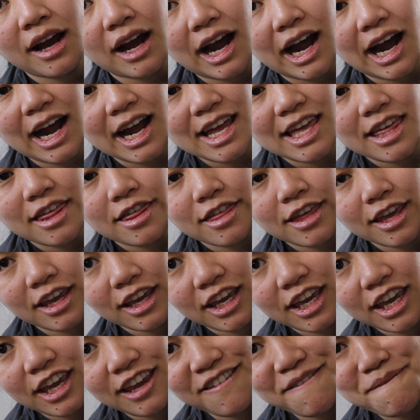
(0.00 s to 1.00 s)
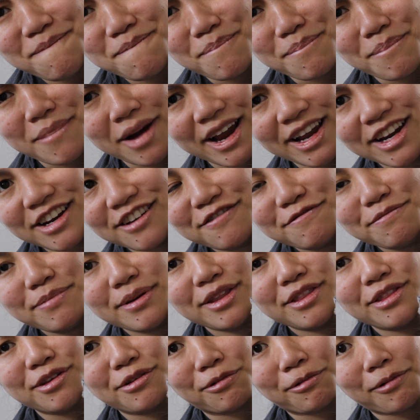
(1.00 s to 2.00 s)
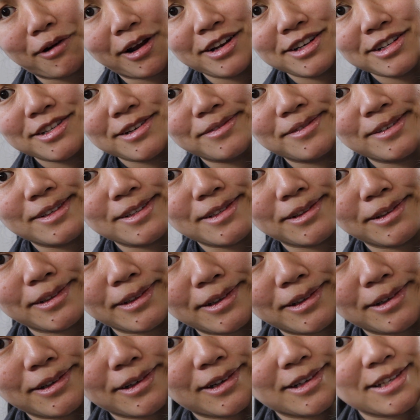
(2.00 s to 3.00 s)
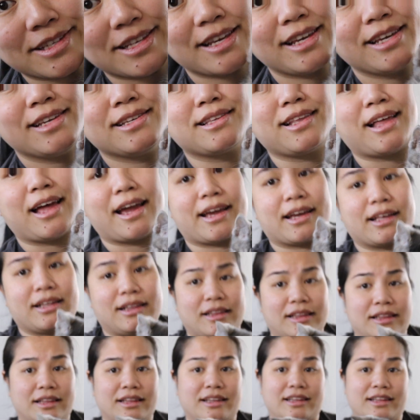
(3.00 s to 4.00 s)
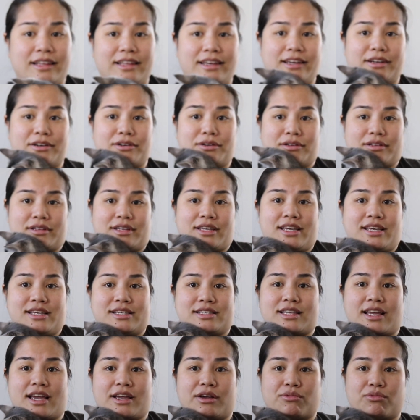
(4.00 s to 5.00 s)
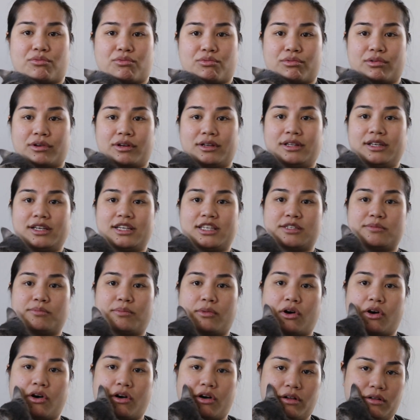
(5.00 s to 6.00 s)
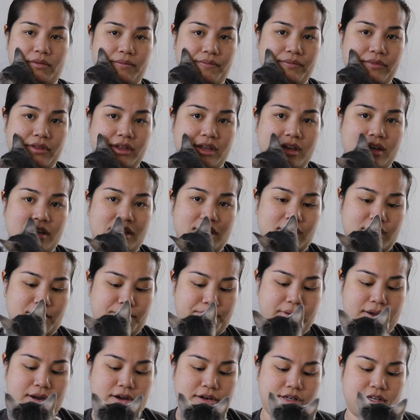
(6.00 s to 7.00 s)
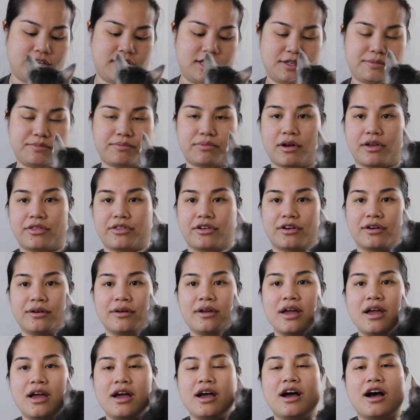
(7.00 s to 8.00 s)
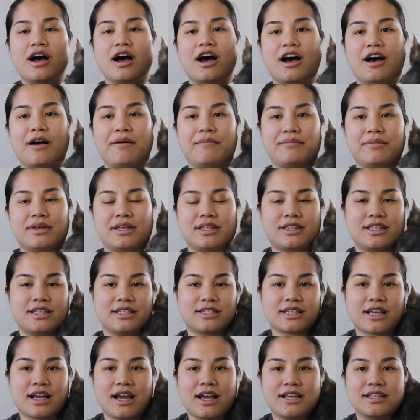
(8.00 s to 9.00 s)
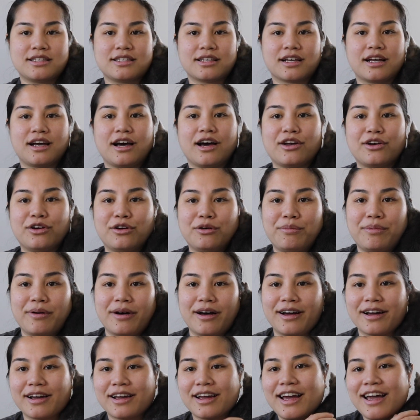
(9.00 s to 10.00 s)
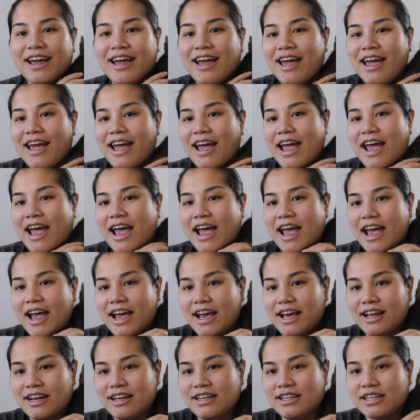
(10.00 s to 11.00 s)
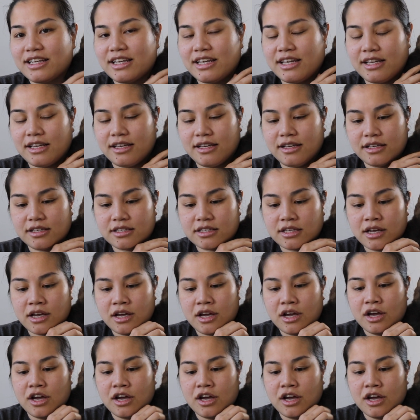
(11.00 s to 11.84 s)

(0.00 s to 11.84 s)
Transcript: I think he might have been the runt of his litter because he's like little. He's like really small compared to his brother. Um, this guy is a cuddle bug and he's